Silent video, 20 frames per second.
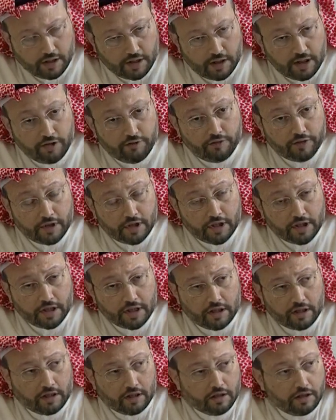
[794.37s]
Even
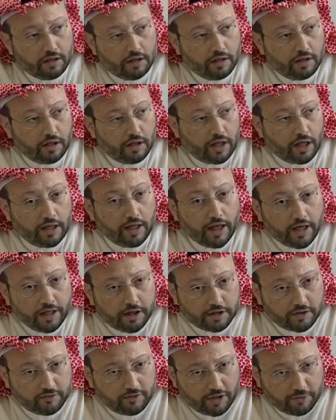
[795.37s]

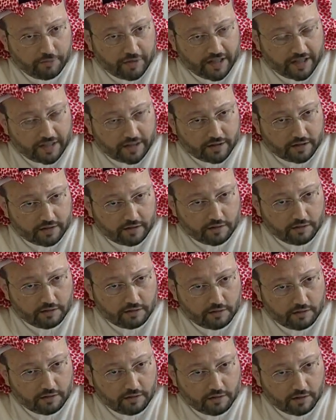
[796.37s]
allies of the Americans
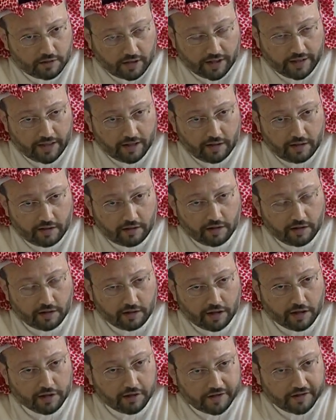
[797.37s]
cannot
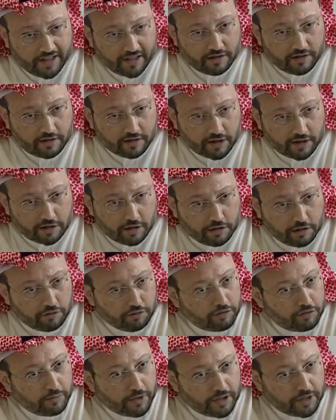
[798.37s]
tolerate this
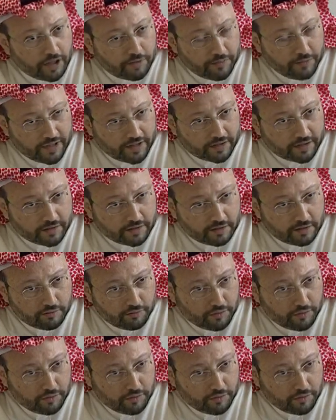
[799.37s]
attitude by the Americans.